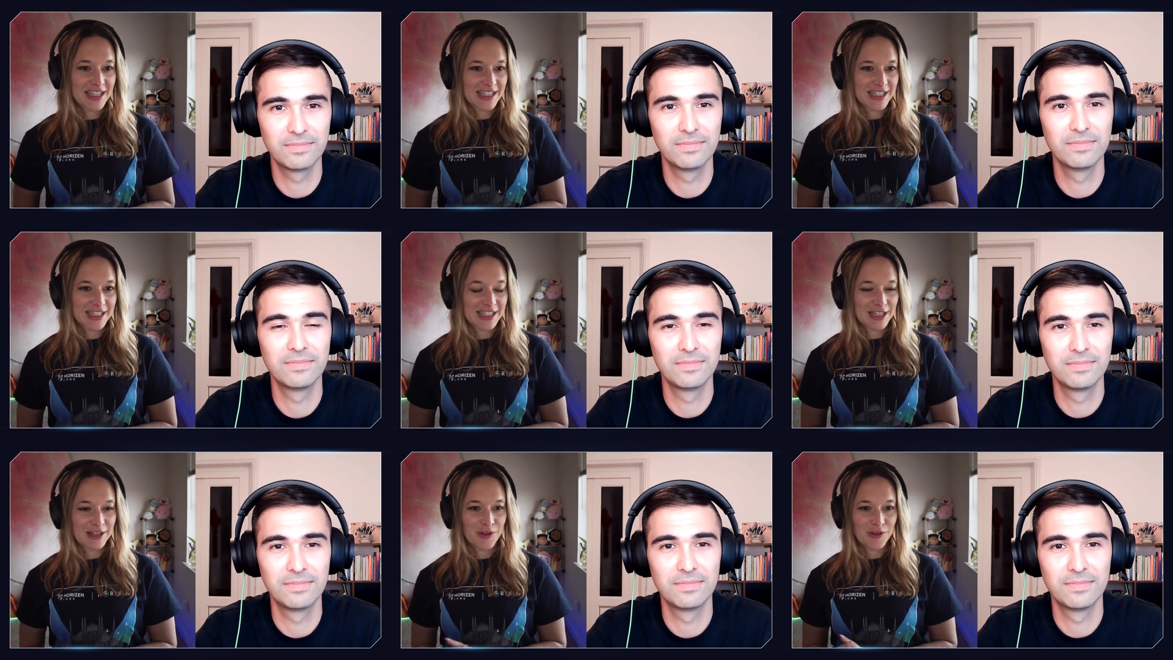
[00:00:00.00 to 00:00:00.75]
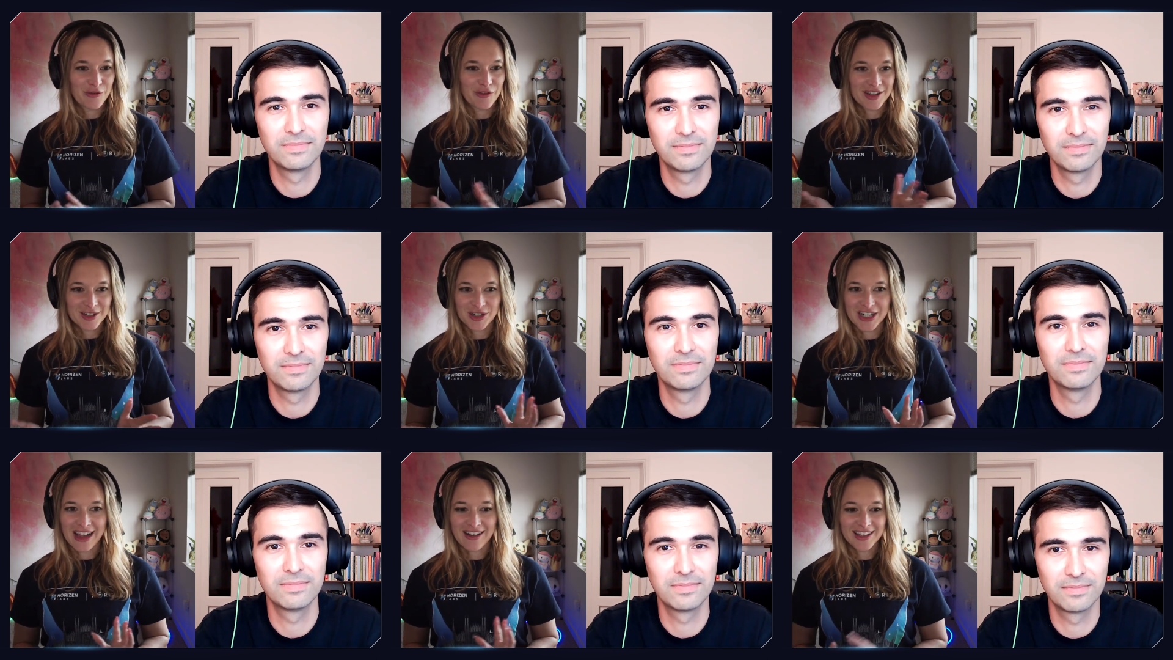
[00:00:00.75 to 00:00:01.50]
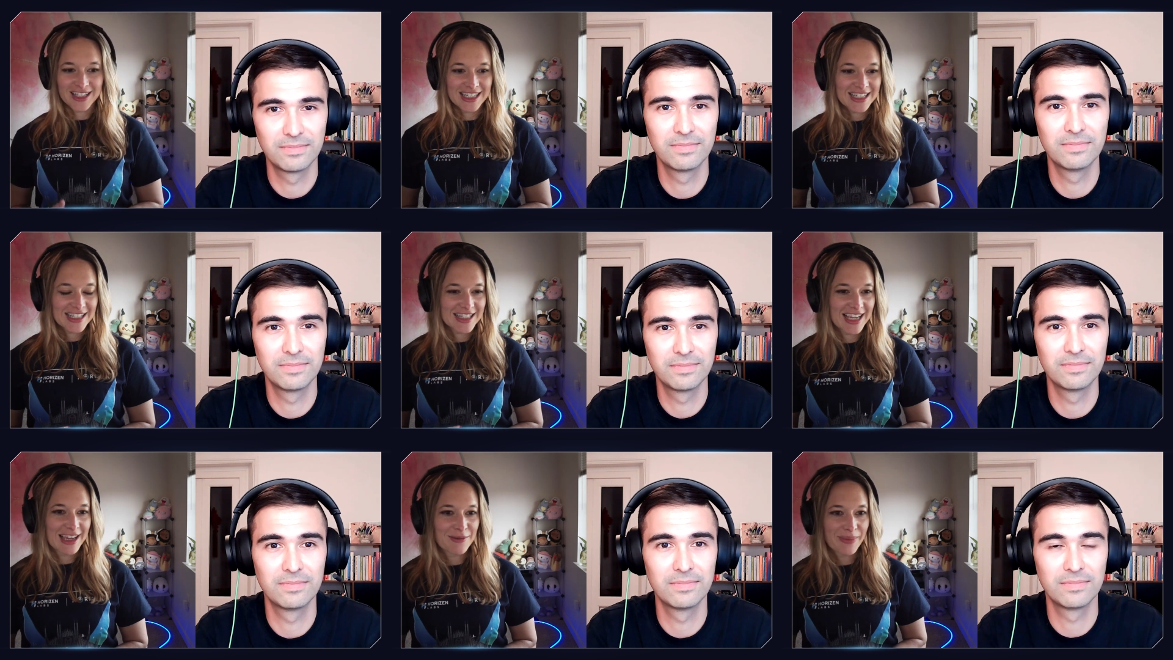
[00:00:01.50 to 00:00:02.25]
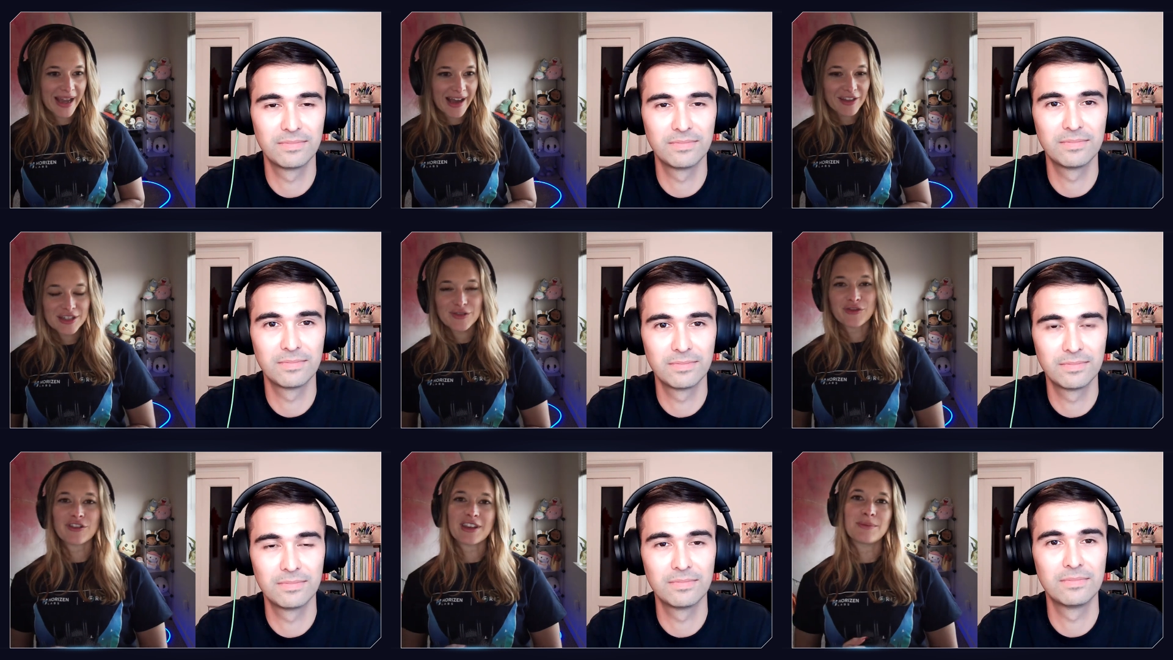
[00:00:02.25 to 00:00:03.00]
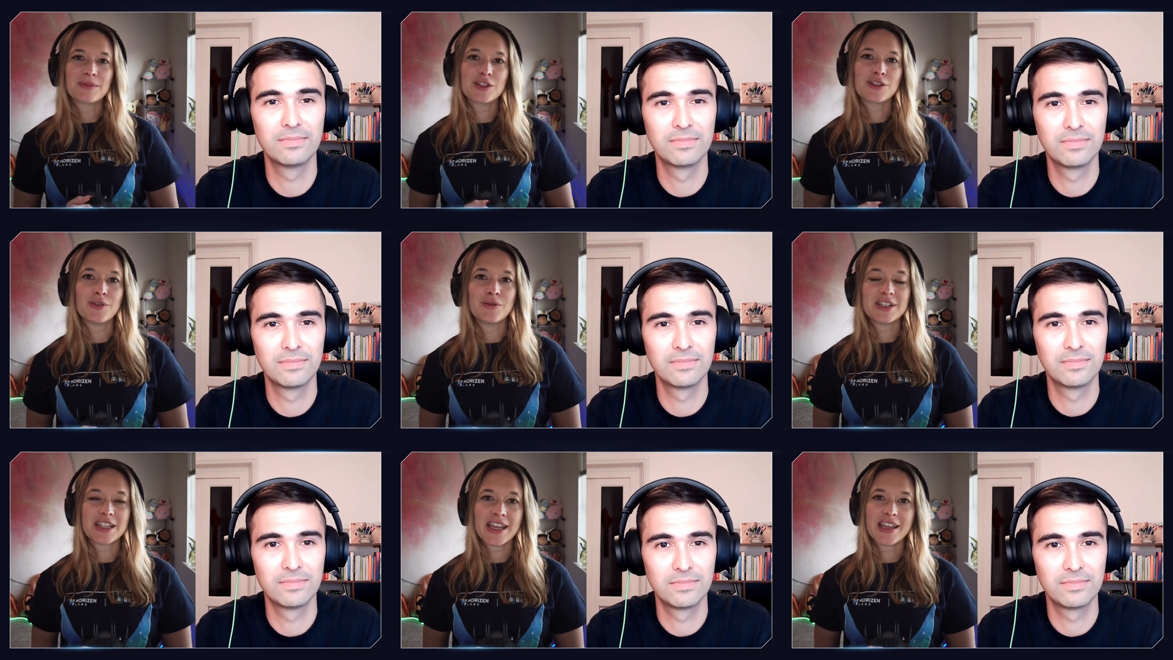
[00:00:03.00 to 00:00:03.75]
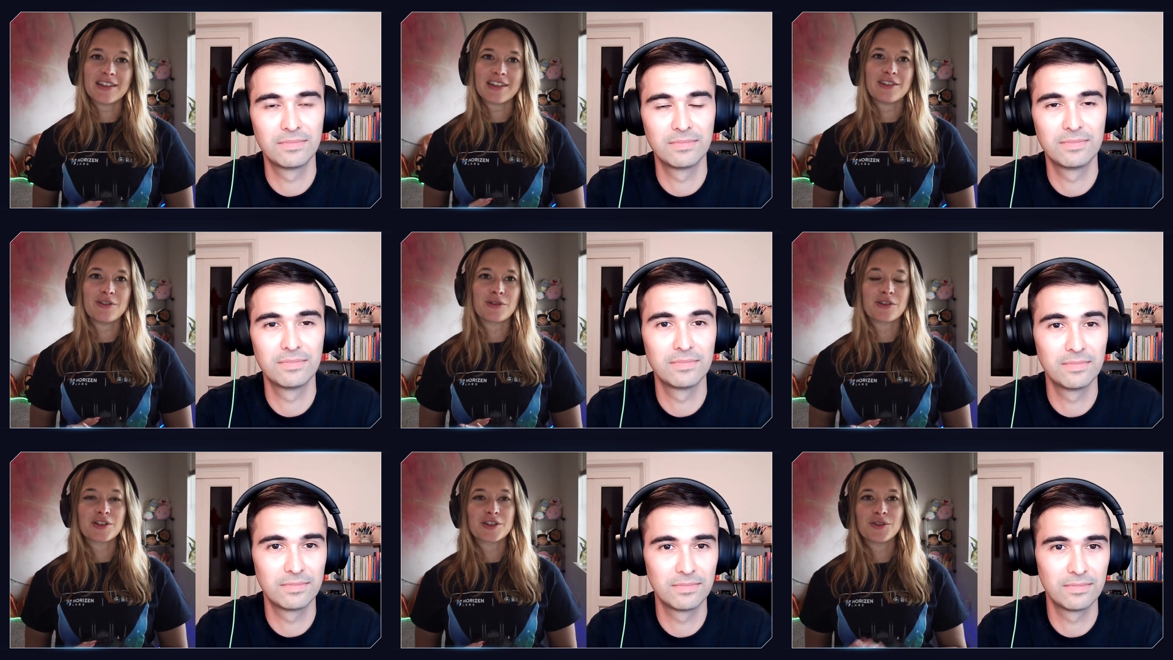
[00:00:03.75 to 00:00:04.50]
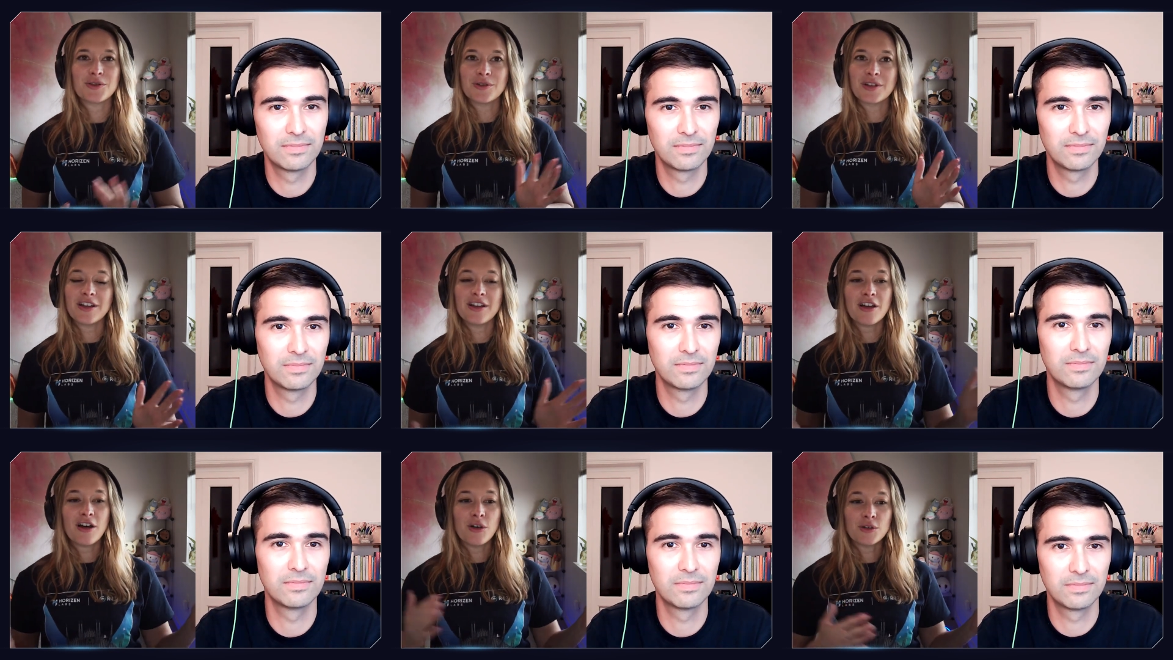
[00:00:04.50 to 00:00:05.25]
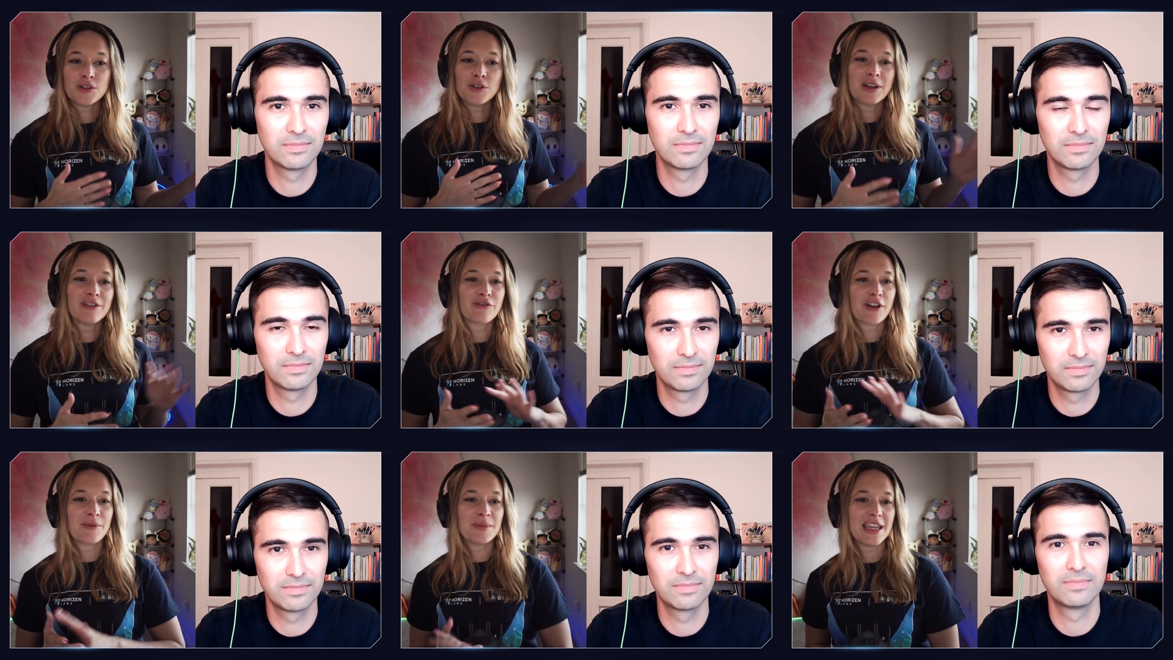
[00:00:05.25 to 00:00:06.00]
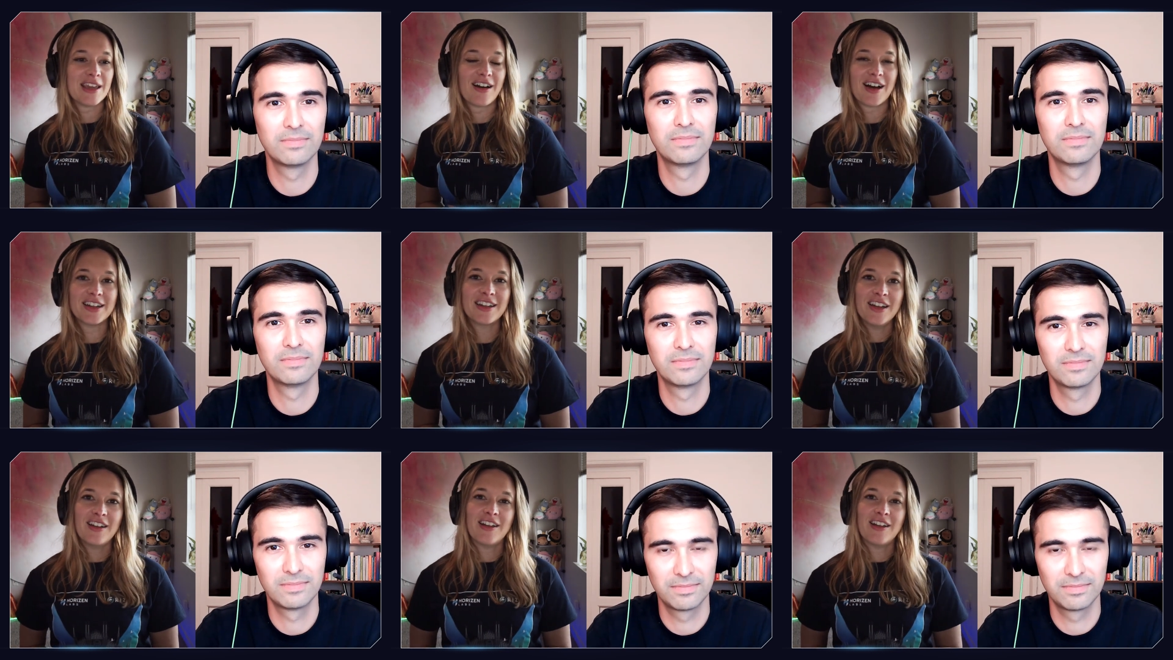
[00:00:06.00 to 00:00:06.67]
Speaker 1: these new functionalities and paths for them to take in order to go to and from Eon,